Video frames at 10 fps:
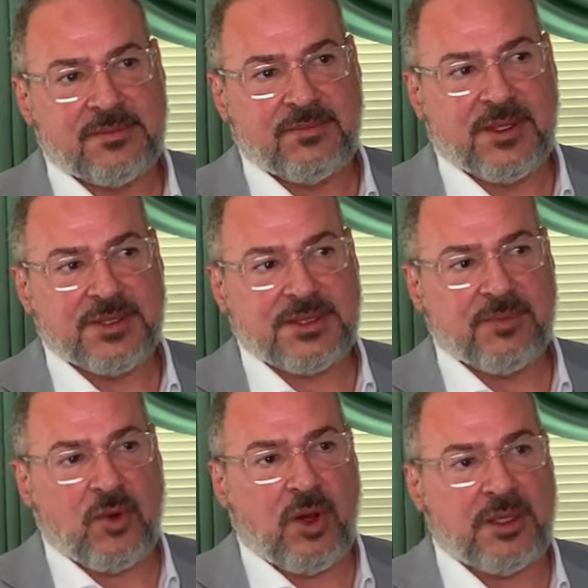Because I'm
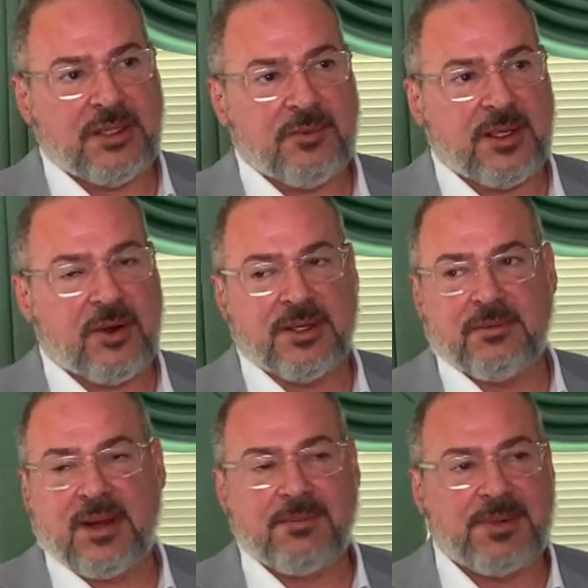calling regarding
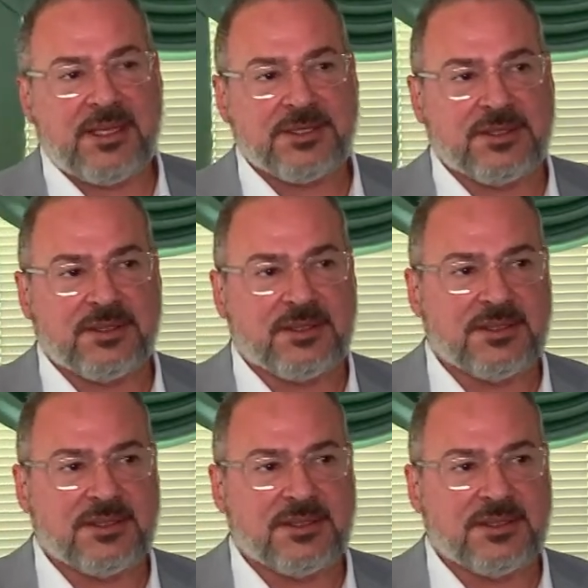my patient